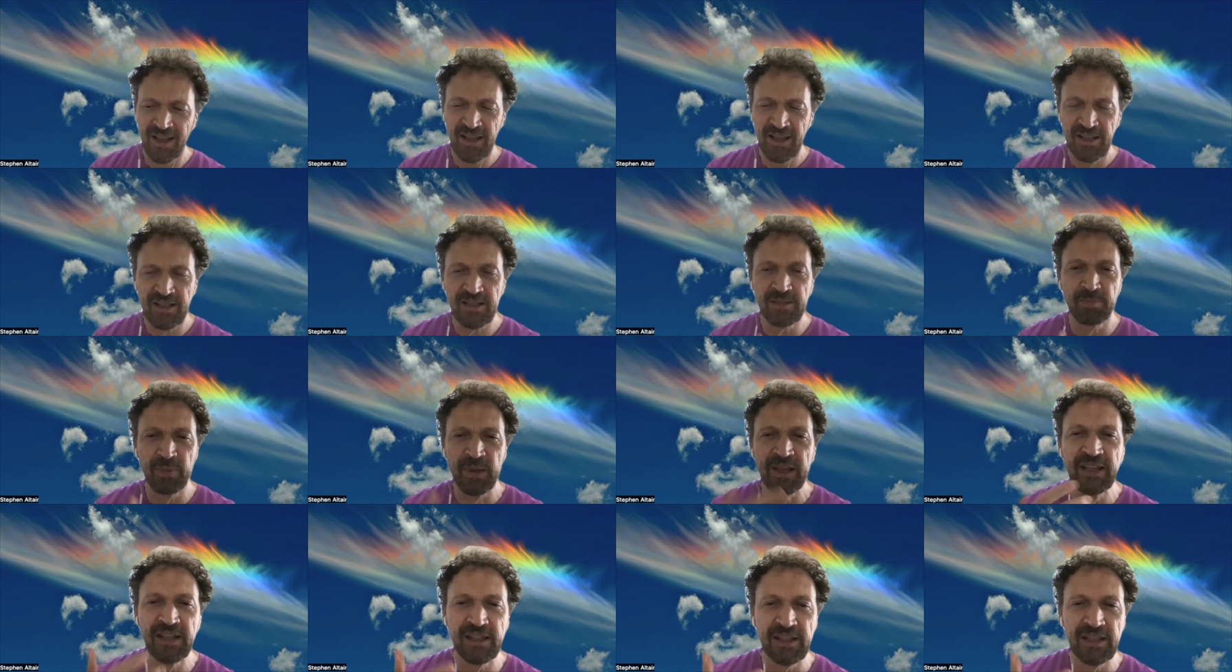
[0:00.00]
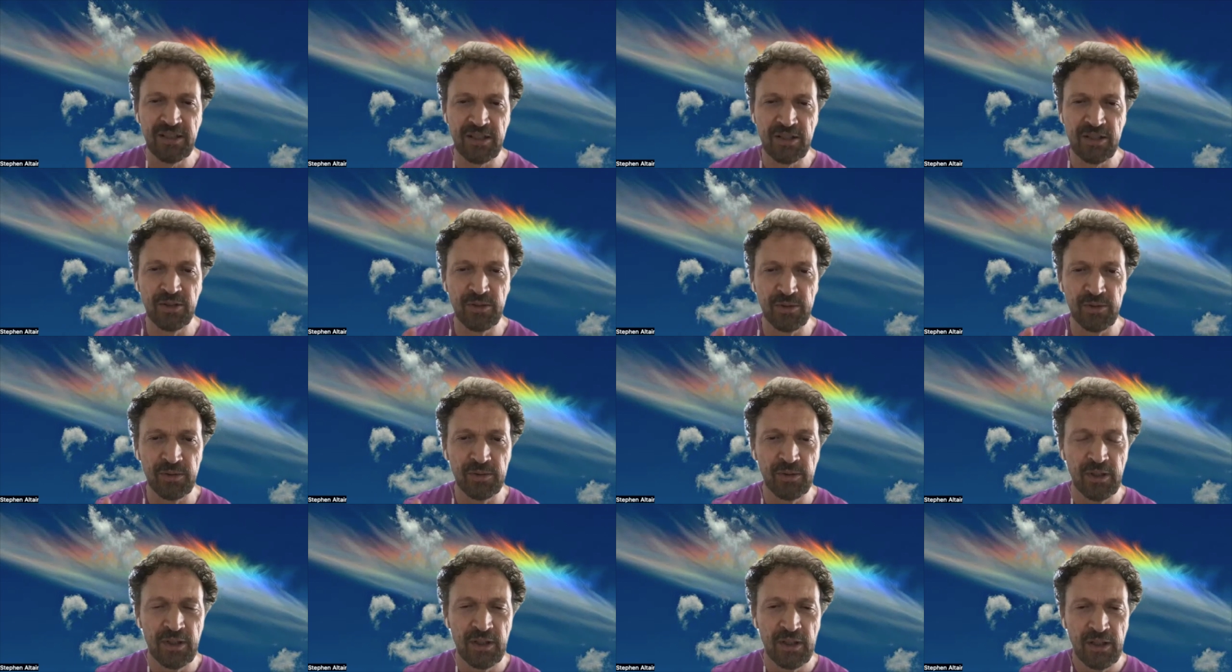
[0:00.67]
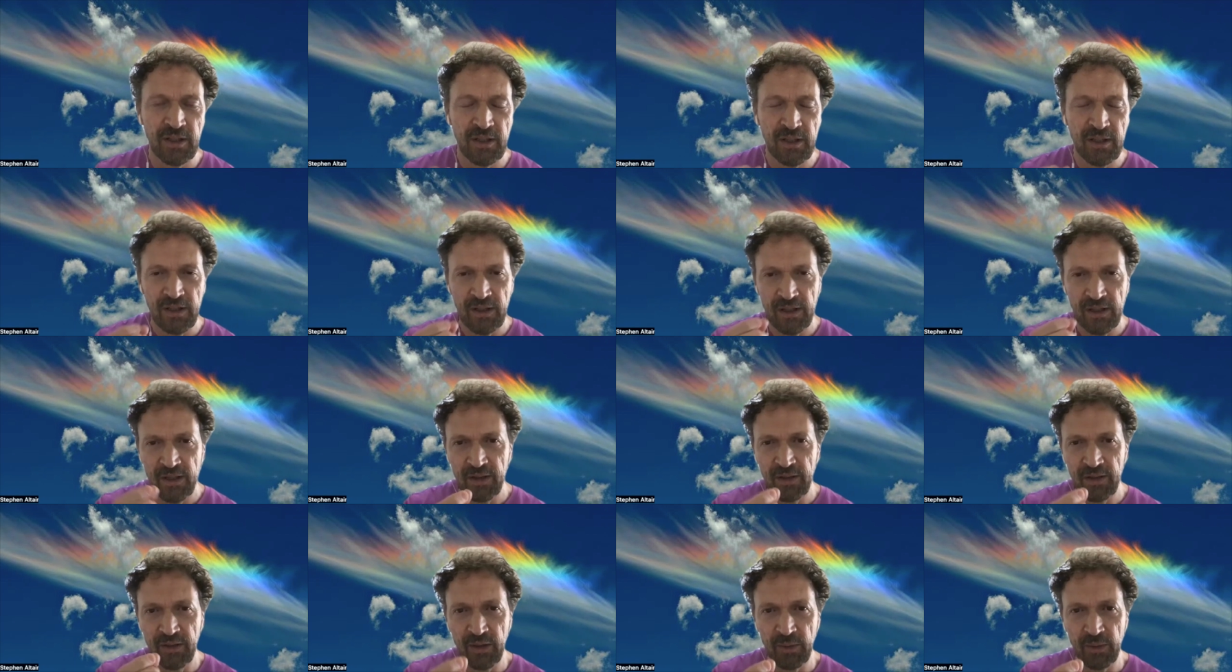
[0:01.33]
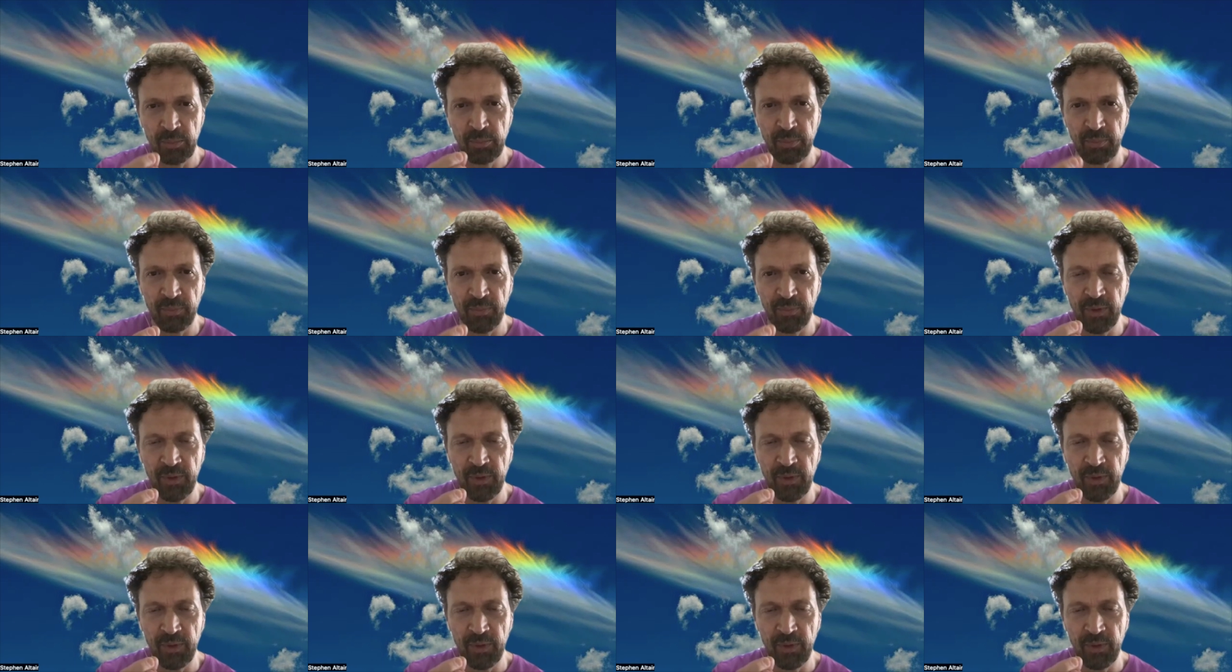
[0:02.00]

speaking to the